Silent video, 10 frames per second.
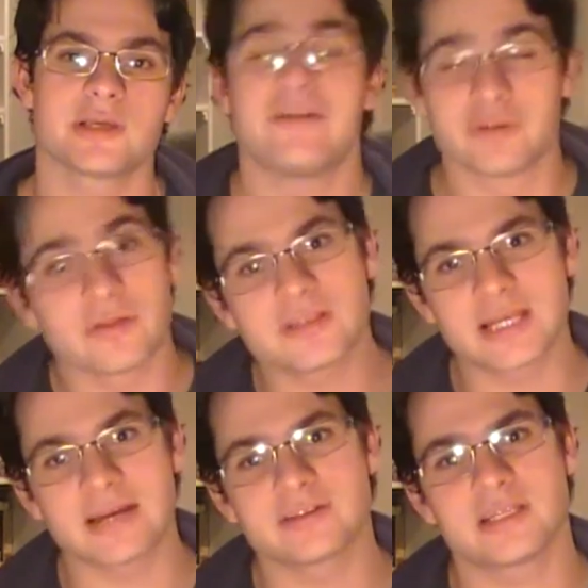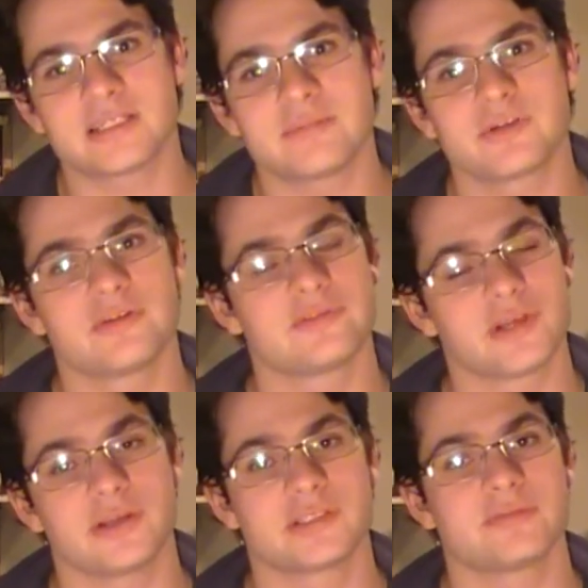And for all the titles that Tim could have
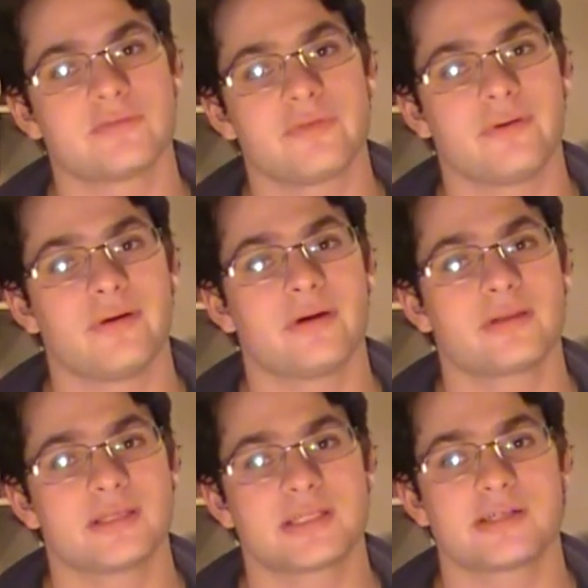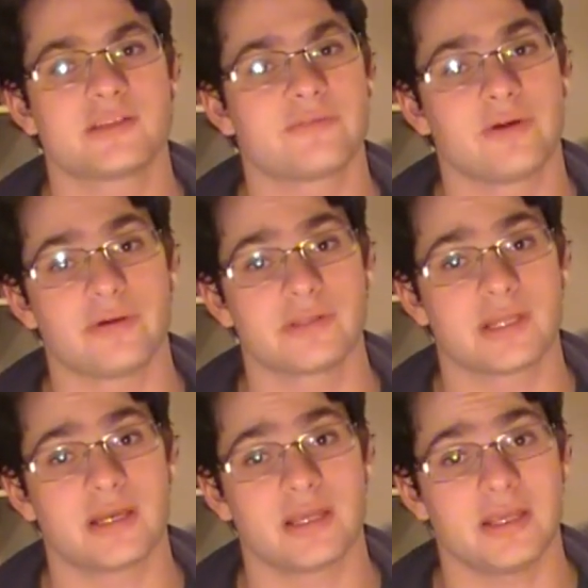chosen for the series of photos
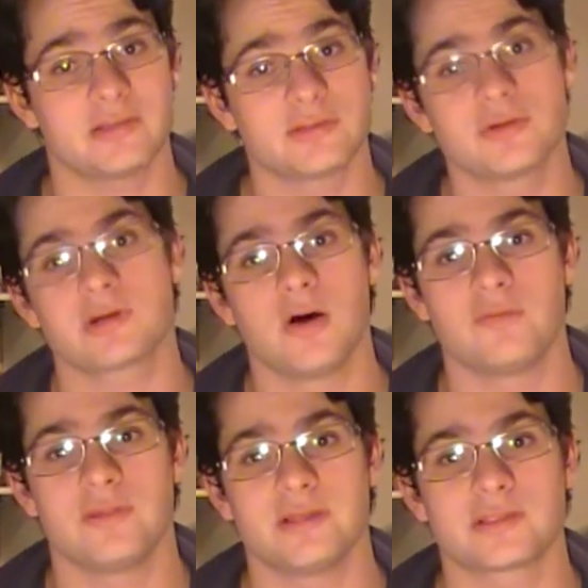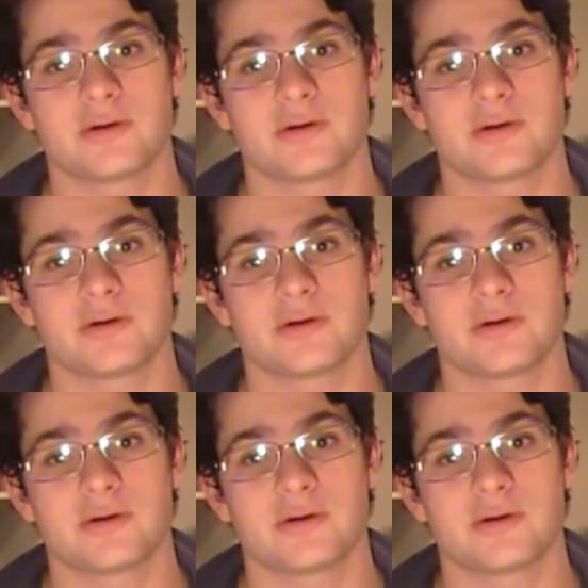that he took of these